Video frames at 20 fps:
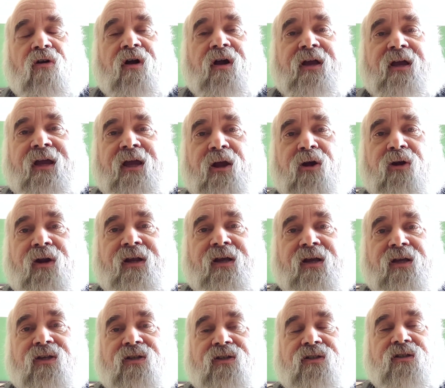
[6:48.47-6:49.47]
here it
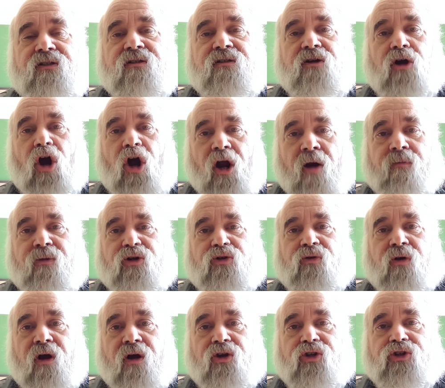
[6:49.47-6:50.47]
is,
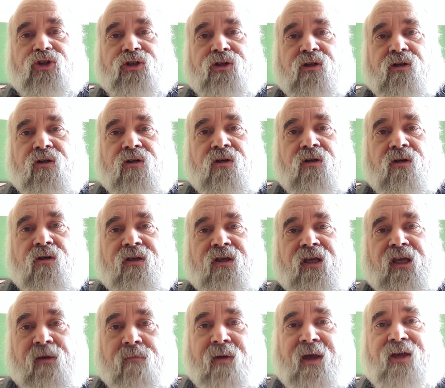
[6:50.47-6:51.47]
arbitrage.
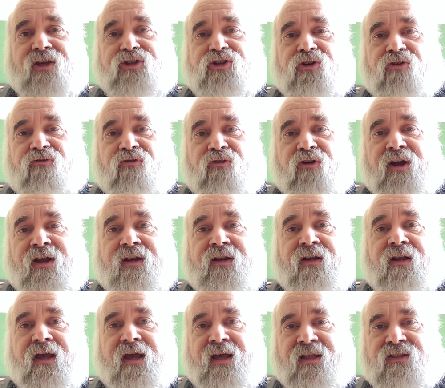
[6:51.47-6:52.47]
eBay is your
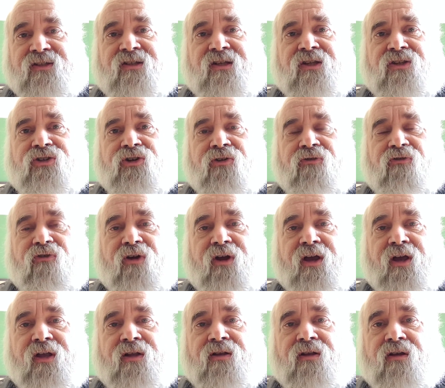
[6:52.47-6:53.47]
friend, Etsy is your
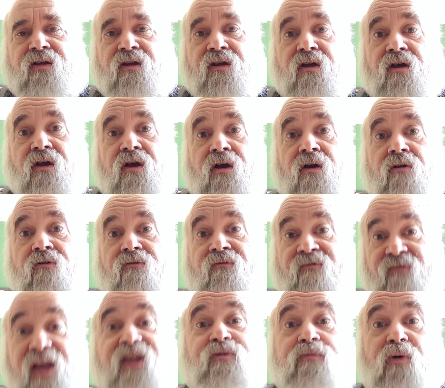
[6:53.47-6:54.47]
friend,
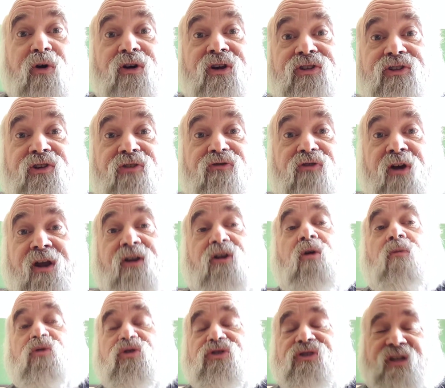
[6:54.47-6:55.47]
Facebook is your friend,
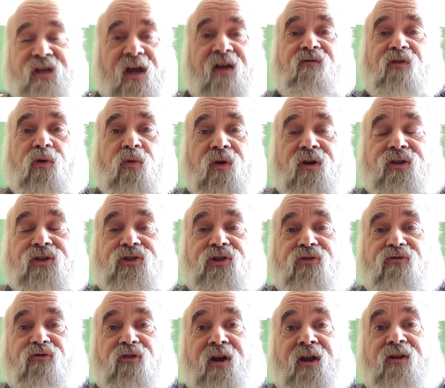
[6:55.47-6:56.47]
almost everyone is
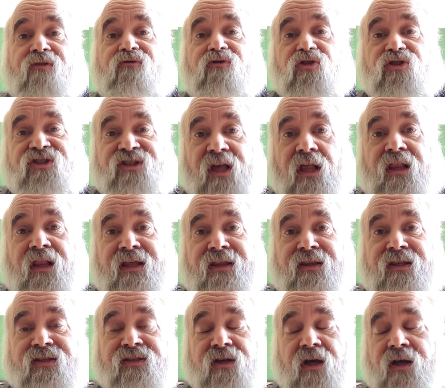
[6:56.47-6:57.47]
your friend for selling
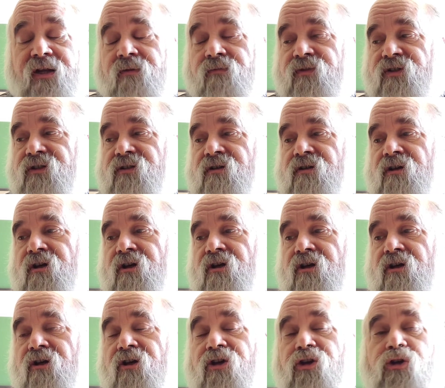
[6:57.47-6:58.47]
these items.
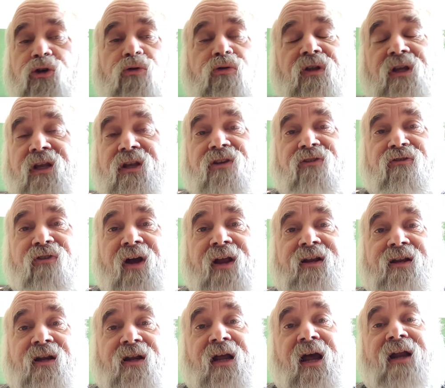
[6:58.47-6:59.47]
You need to
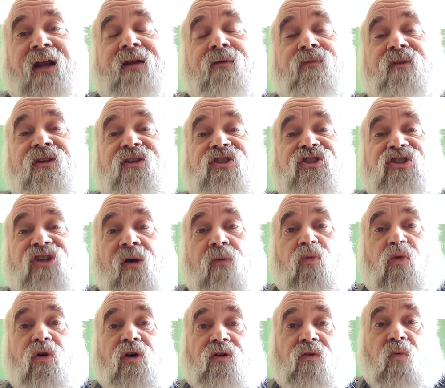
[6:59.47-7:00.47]
find an item that
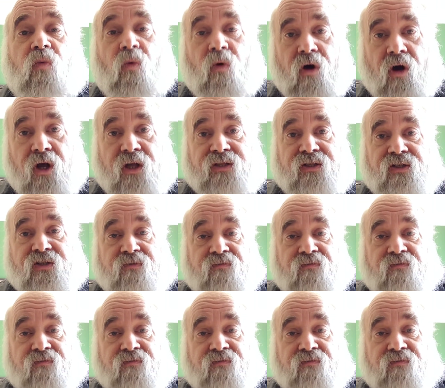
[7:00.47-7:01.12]
someone wants.